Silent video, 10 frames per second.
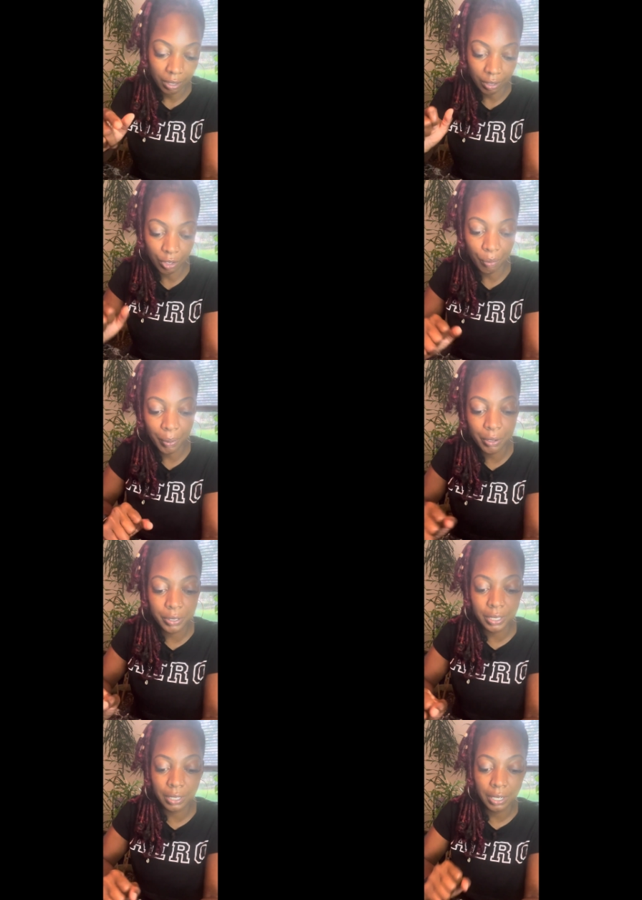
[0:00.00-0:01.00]
your
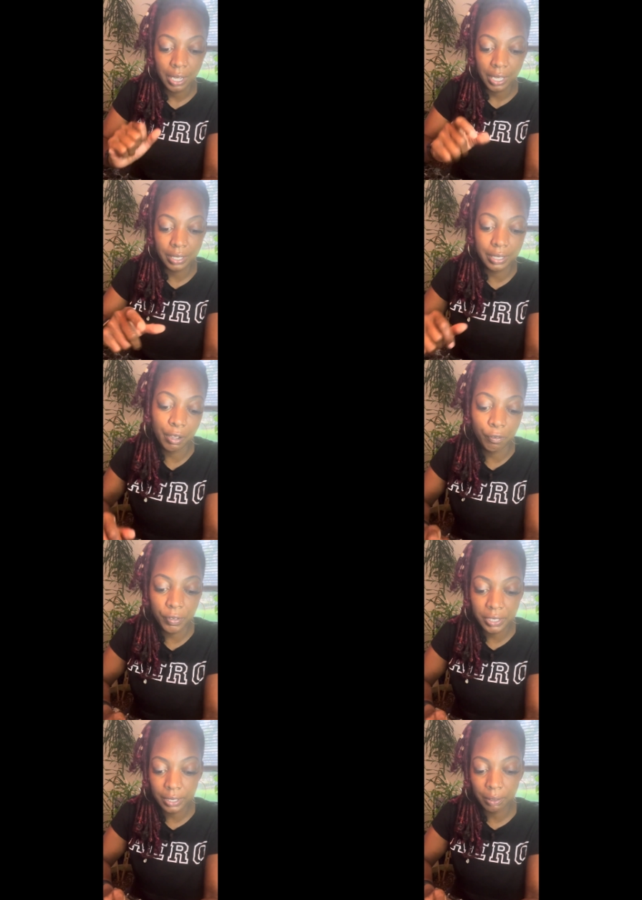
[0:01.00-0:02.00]
person is now
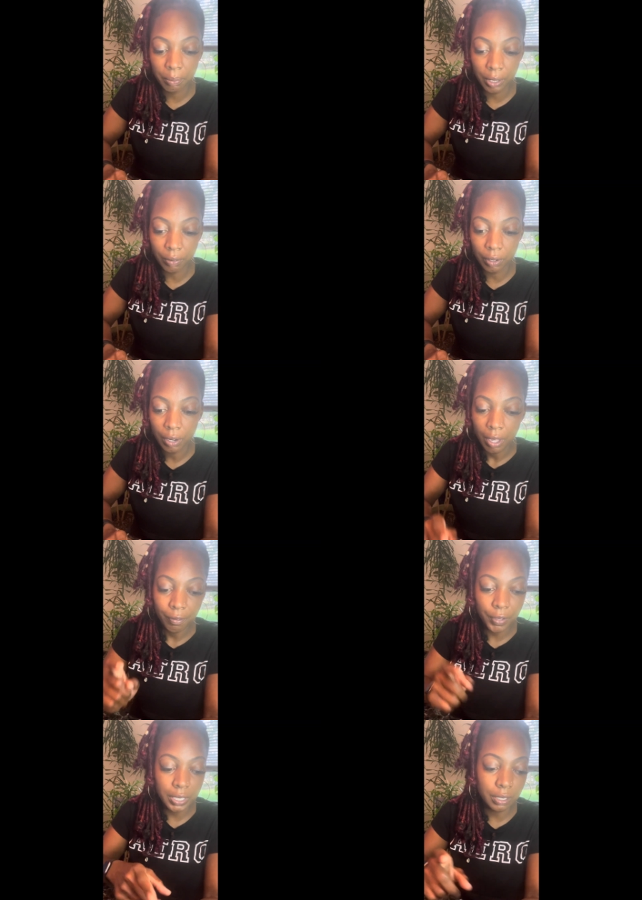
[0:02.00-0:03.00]
facing the mirror,
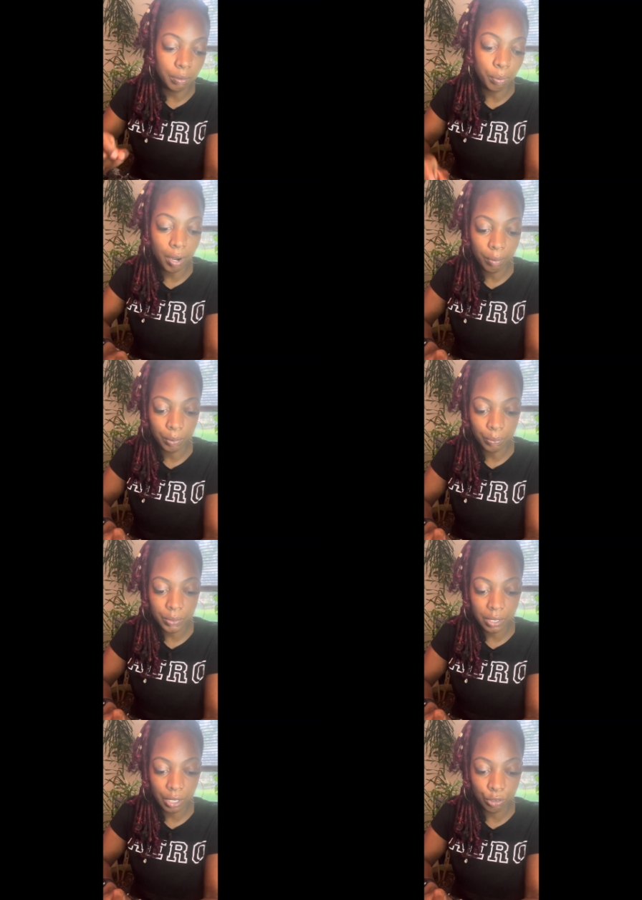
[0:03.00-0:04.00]
facing the
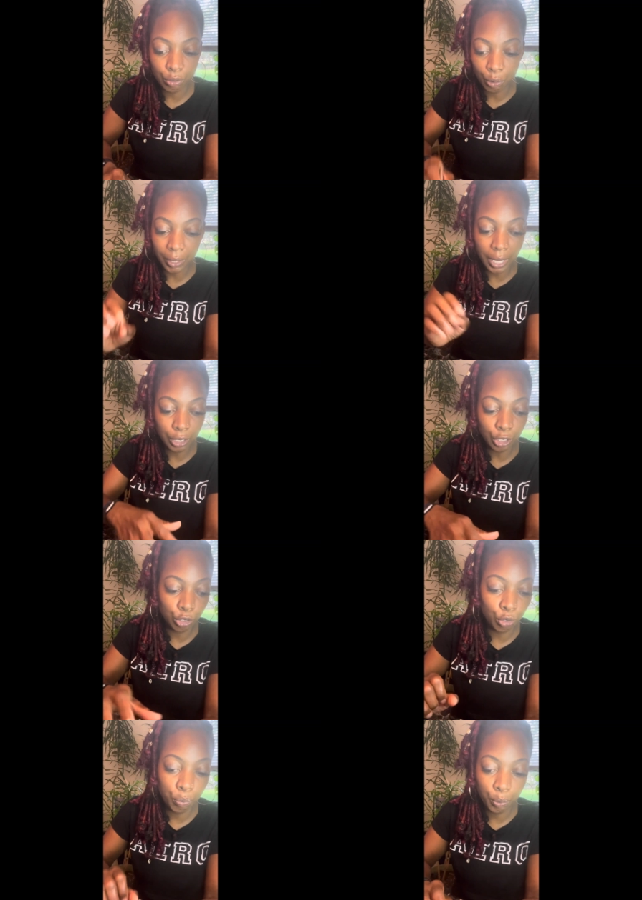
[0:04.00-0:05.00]
problems, you know, gaining a
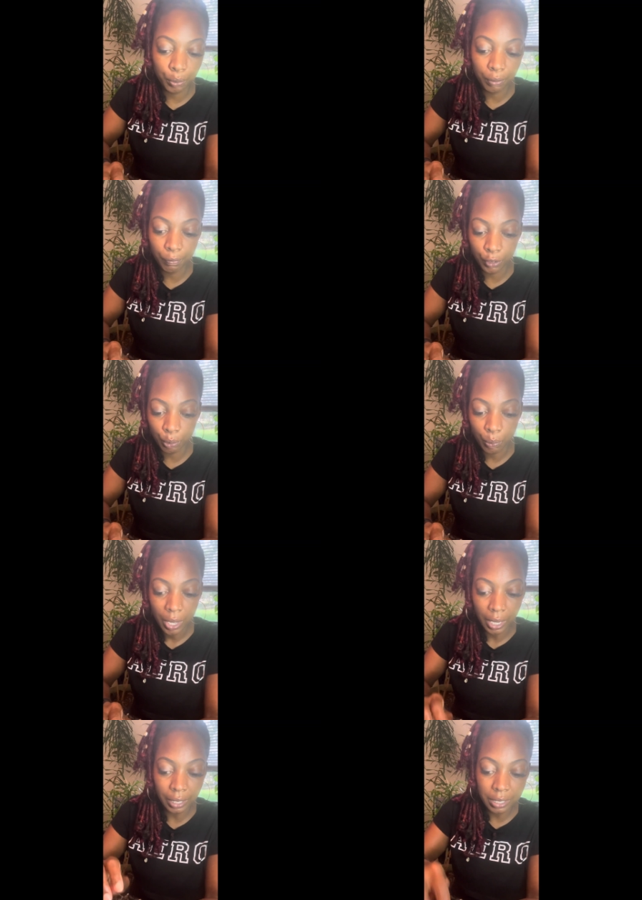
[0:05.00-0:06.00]
new point of view.
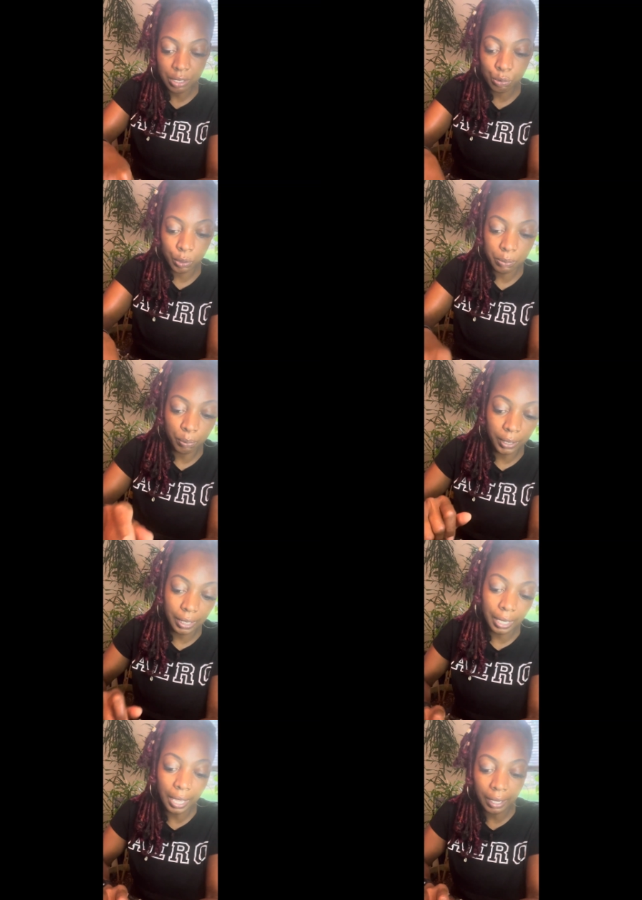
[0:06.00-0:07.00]
And this is what's
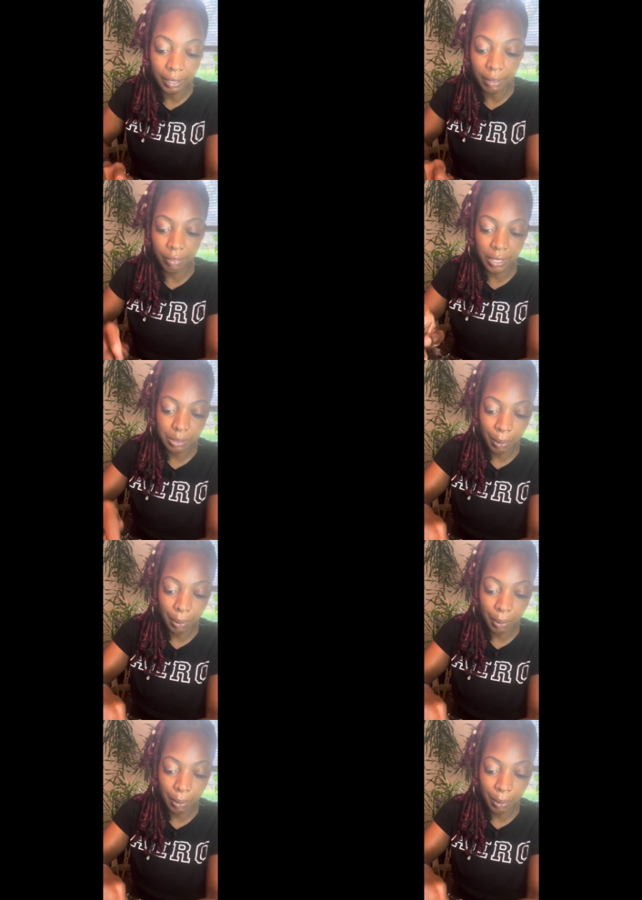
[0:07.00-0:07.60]
bringing in this